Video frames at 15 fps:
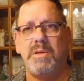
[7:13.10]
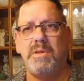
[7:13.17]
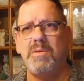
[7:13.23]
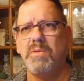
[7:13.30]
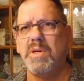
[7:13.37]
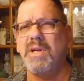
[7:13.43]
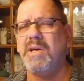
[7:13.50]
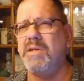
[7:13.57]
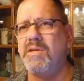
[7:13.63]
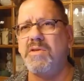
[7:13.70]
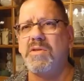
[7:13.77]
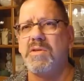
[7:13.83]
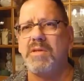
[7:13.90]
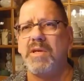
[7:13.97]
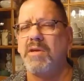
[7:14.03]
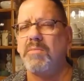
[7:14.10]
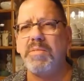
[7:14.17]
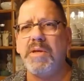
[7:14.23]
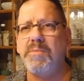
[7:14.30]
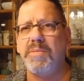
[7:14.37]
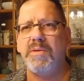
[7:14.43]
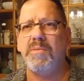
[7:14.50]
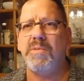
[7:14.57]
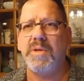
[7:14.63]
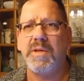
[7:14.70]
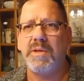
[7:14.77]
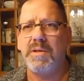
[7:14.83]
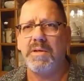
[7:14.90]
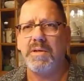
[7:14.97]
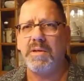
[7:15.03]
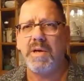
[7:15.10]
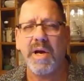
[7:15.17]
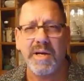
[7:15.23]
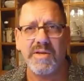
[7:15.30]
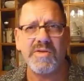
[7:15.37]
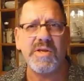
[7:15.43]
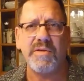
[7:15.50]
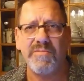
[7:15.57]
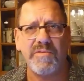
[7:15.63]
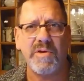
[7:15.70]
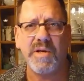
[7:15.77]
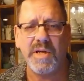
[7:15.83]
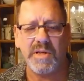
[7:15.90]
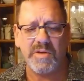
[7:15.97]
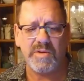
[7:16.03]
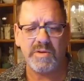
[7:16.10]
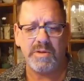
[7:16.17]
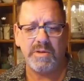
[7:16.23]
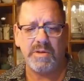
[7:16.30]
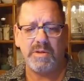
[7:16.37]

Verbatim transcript: you and I just tell people what God has done for us.